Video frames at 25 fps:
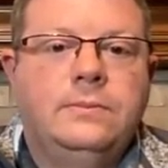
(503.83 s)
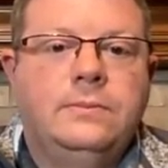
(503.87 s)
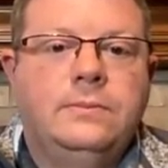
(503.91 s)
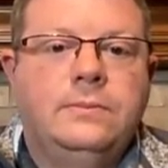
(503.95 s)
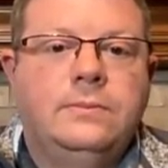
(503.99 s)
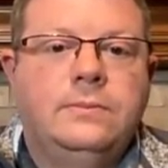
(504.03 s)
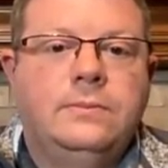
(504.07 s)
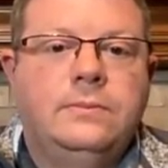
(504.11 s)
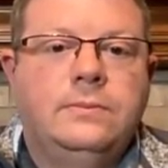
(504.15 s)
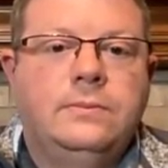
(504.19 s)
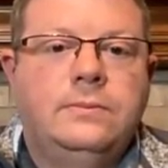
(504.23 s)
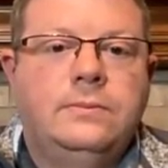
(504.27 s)

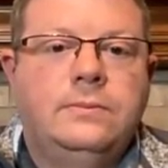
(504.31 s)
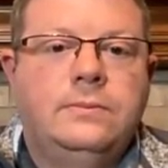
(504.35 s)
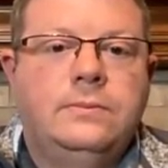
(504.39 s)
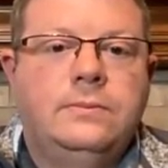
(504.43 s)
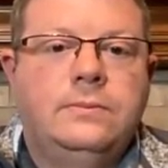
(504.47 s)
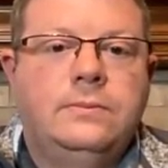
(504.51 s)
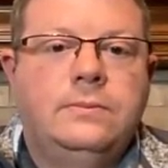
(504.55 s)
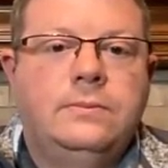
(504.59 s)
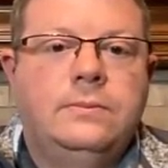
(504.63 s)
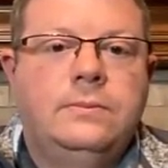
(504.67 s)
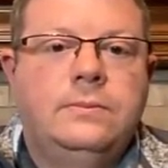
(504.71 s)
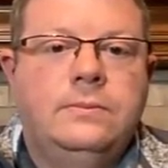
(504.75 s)

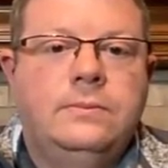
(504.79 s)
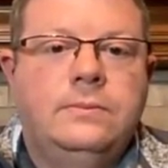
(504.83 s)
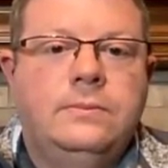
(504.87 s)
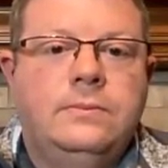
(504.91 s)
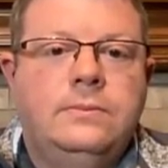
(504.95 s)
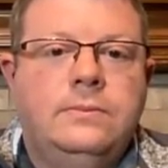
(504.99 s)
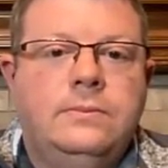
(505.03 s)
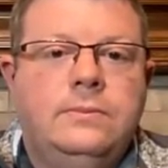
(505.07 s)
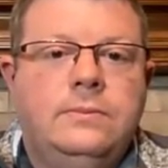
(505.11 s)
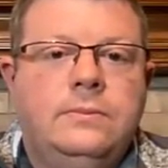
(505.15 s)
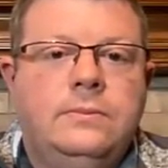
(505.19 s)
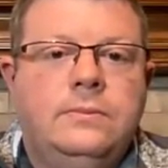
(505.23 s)

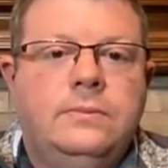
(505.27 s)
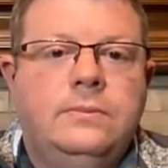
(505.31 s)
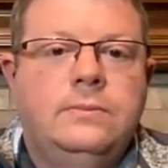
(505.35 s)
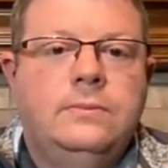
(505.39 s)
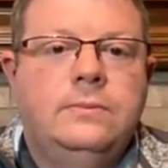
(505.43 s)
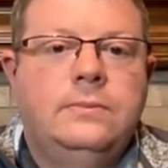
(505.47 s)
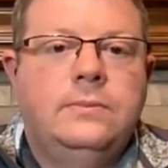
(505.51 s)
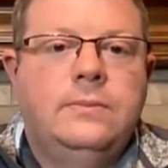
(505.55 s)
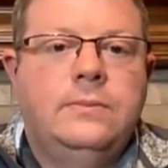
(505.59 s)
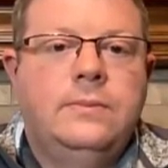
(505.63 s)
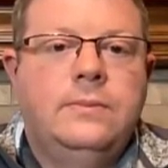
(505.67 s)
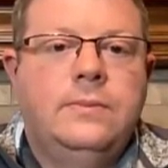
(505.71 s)

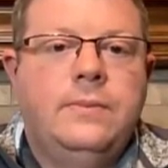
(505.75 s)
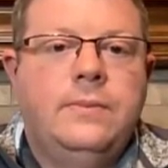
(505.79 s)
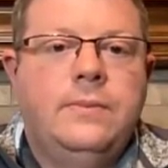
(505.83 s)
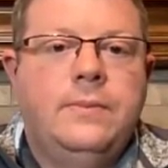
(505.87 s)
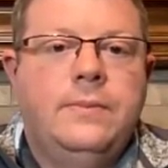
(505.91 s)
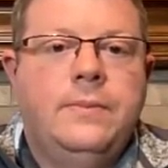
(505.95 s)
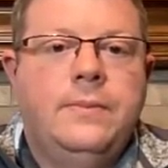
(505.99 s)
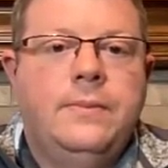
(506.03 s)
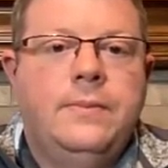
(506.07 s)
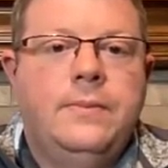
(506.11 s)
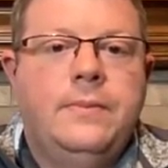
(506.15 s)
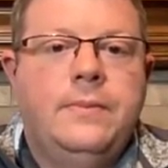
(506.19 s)

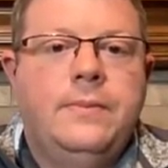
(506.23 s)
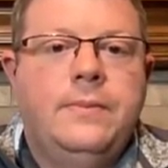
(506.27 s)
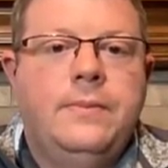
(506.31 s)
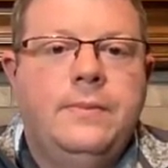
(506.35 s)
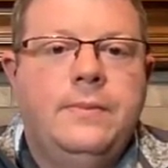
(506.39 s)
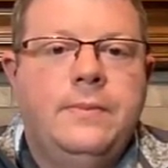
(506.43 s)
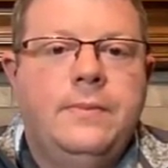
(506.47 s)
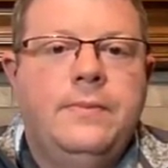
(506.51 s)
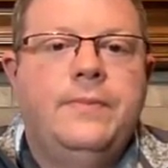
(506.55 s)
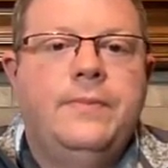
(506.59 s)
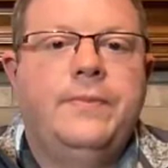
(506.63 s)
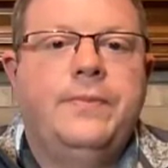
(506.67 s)

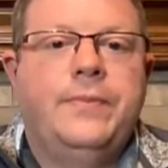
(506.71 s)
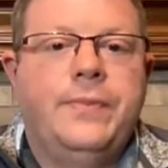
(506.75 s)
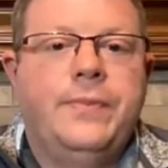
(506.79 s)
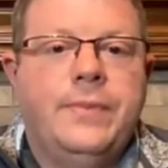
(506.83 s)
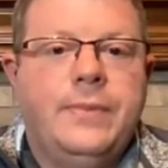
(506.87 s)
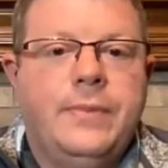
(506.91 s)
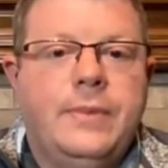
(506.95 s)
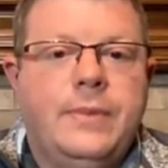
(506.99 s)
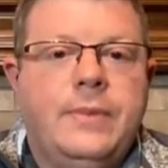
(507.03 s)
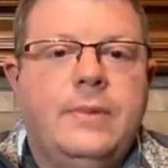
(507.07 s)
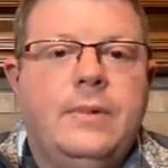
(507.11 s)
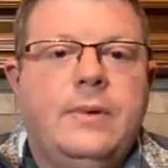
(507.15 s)

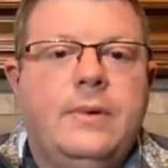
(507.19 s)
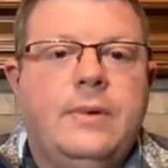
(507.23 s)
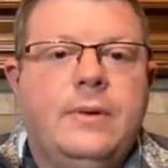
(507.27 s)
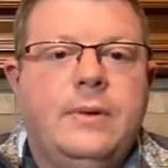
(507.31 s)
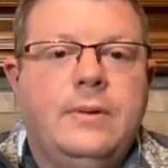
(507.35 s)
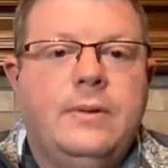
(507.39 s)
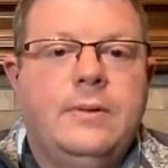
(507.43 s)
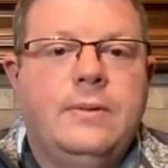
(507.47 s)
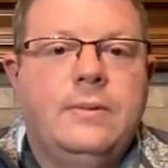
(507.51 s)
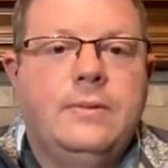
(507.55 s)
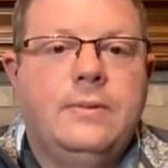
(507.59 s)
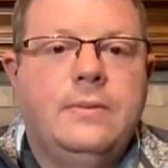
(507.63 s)

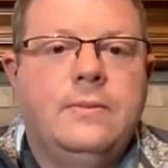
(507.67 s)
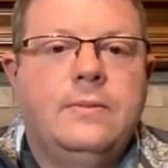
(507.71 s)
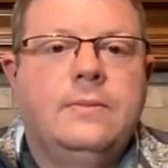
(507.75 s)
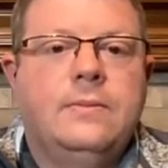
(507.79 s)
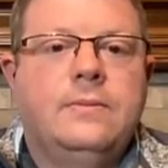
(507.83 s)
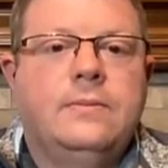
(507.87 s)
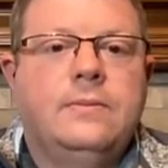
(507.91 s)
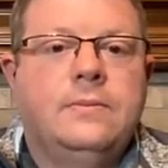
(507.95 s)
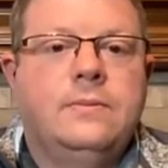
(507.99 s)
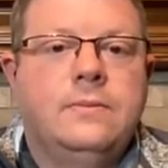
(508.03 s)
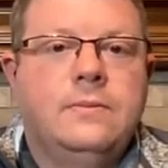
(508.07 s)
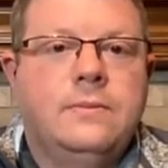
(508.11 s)

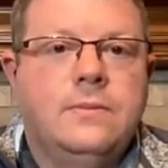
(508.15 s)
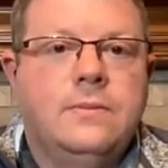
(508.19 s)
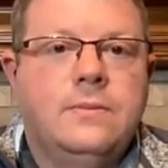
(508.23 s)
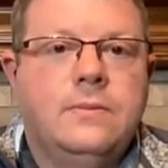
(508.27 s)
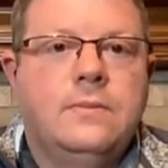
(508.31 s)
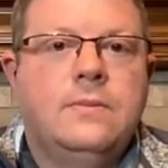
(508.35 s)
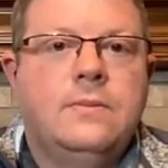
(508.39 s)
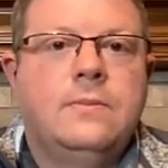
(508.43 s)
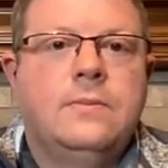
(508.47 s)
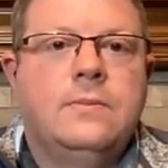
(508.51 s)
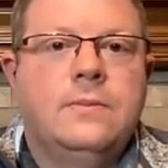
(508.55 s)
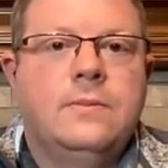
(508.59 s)

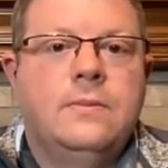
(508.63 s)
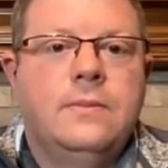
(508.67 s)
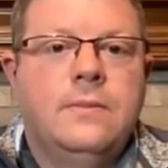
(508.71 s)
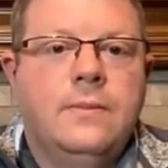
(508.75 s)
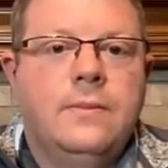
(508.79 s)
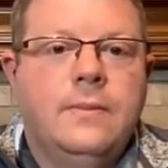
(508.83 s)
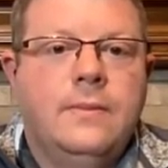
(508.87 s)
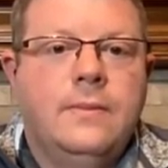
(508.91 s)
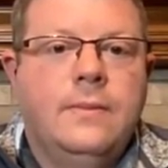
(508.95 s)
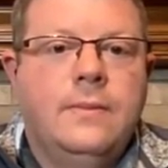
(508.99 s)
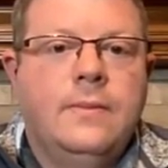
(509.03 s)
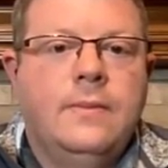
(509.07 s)

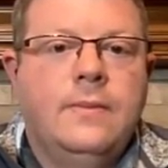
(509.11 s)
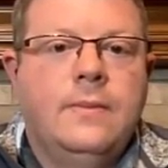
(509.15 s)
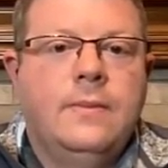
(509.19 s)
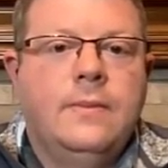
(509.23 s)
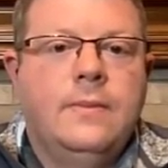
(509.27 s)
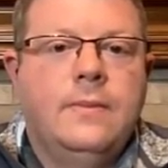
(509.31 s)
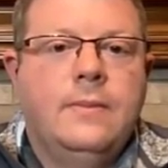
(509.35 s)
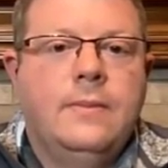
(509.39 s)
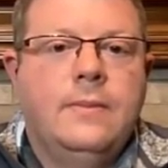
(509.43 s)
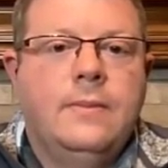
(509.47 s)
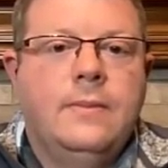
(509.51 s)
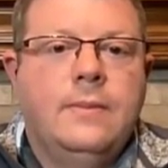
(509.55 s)

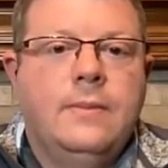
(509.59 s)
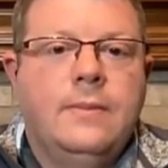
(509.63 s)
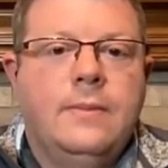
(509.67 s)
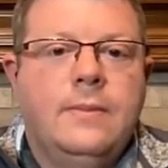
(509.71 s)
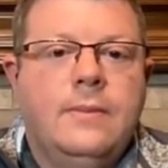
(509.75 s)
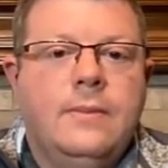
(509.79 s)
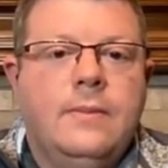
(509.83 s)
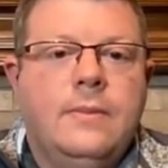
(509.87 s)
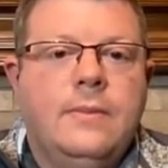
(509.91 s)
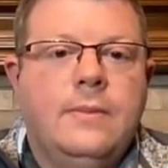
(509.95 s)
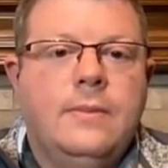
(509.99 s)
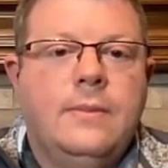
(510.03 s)

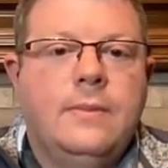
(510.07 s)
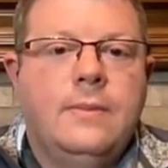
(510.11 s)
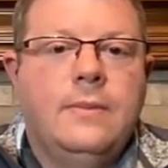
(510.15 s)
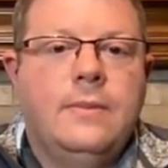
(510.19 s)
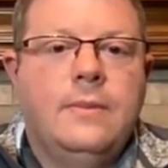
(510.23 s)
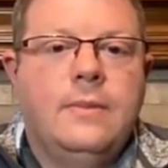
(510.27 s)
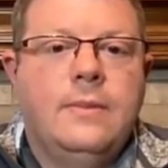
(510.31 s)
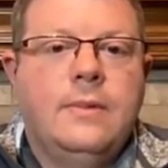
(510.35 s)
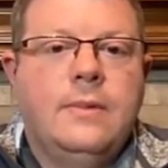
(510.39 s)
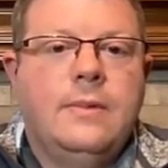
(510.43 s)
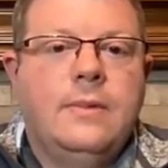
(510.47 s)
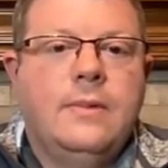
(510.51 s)

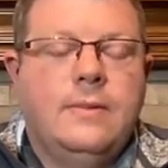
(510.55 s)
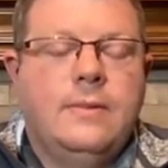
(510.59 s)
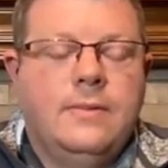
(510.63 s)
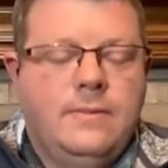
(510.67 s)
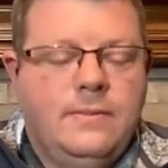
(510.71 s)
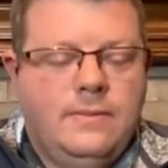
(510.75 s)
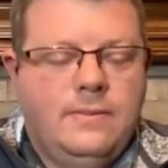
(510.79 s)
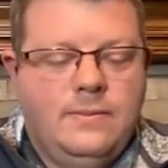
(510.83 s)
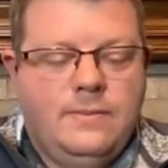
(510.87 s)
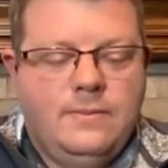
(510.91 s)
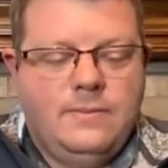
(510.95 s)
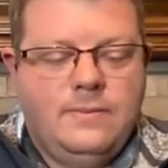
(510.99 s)

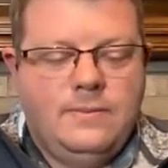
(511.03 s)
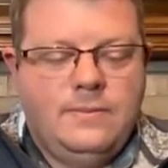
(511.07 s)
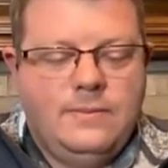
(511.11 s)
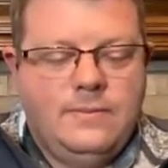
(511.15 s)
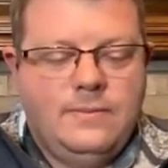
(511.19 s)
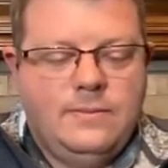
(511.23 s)
(not speaking)